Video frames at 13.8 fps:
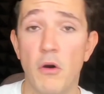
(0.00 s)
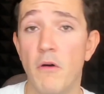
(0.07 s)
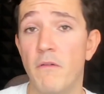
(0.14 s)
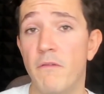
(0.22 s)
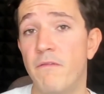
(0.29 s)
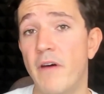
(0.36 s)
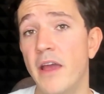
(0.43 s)
or
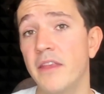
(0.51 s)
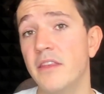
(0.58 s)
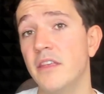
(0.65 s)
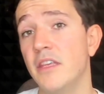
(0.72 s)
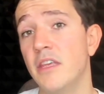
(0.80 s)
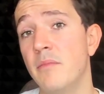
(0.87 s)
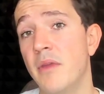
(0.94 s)
find
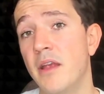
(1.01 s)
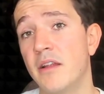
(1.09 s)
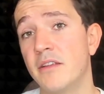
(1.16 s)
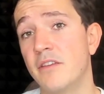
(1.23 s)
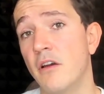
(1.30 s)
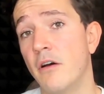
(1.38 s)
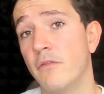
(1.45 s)
the
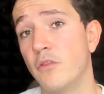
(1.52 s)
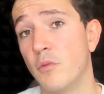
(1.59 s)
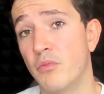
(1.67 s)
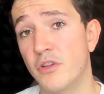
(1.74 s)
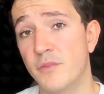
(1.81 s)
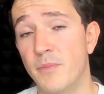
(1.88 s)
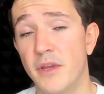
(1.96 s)
emails of your
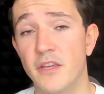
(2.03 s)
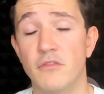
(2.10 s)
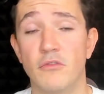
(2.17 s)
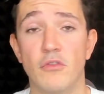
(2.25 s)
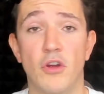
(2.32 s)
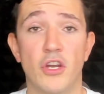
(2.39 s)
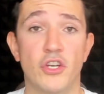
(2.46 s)
prospect so
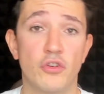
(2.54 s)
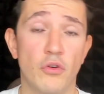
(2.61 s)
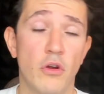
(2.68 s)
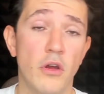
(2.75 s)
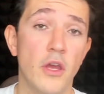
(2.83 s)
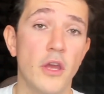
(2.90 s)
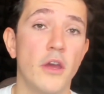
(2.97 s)
you are
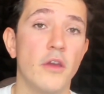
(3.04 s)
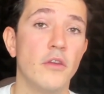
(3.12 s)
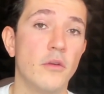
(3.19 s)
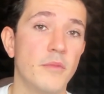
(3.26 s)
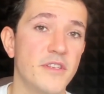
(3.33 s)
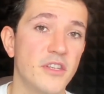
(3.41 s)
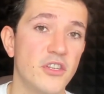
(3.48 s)
sure
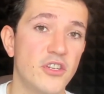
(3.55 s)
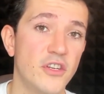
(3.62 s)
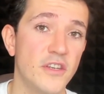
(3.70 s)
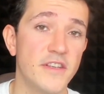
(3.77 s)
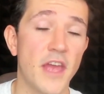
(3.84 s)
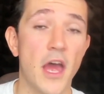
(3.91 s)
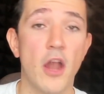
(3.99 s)
your
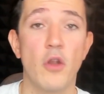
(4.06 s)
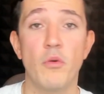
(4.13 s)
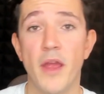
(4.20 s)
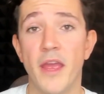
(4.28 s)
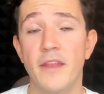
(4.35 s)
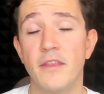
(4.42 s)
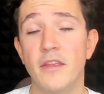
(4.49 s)
messages are
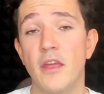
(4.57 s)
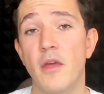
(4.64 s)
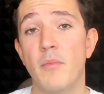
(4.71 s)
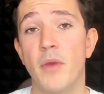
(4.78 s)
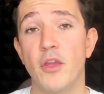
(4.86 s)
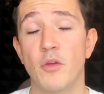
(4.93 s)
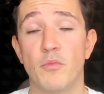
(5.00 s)
read
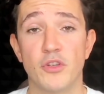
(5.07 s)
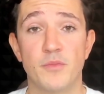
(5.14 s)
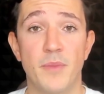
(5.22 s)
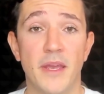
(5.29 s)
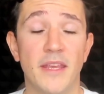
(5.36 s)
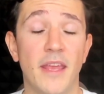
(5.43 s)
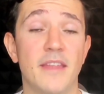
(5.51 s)
by your
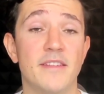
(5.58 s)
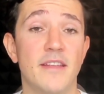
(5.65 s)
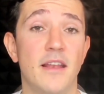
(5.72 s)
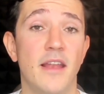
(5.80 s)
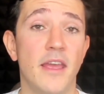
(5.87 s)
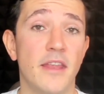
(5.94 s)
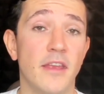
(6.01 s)
prospect and the
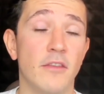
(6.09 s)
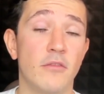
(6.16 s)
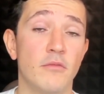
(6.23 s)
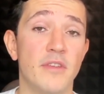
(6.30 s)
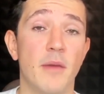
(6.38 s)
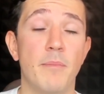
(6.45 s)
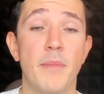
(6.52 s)
lane
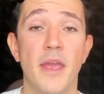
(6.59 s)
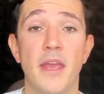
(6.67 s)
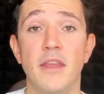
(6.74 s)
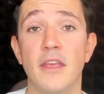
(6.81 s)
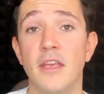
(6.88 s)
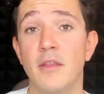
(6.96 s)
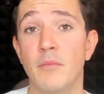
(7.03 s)
into their
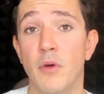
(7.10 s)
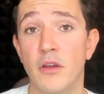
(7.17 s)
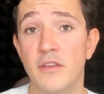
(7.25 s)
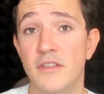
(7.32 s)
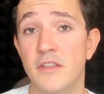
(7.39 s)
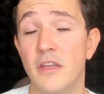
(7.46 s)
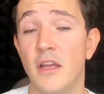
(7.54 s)
main
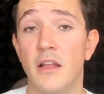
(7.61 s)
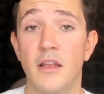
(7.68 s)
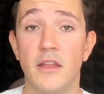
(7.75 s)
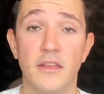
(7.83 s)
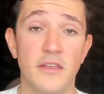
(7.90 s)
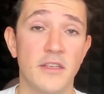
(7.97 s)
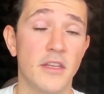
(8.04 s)
inbox,
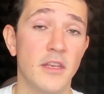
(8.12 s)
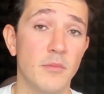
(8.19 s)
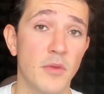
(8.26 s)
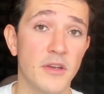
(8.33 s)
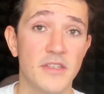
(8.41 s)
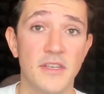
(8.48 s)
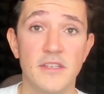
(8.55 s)
LinkedIn
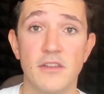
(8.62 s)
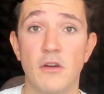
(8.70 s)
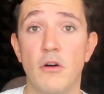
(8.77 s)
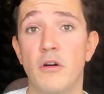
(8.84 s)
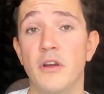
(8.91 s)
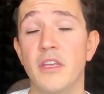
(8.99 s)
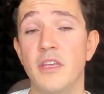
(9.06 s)
inboxes
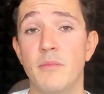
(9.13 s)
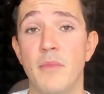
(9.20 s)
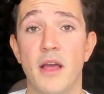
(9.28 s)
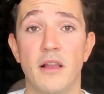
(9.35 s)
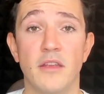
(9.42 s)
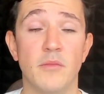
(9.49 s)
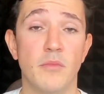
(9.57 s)
or
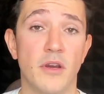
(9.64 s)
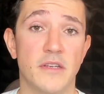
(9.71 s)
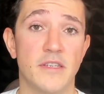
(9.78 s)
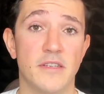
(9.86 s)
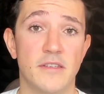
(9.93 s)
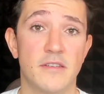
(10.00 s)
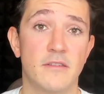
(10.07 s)
email
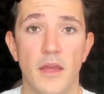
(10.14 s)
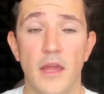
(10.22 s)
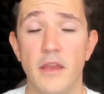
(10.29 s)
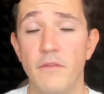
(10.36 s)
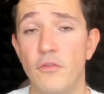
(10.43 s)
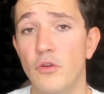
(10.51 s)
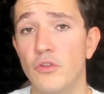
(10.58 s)
inboxes.
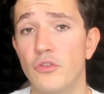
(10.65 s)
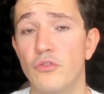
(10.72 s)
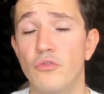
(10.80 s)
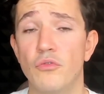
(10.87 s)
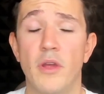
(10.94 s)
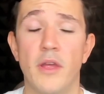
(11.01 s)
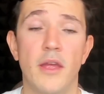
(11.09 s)
And if you want to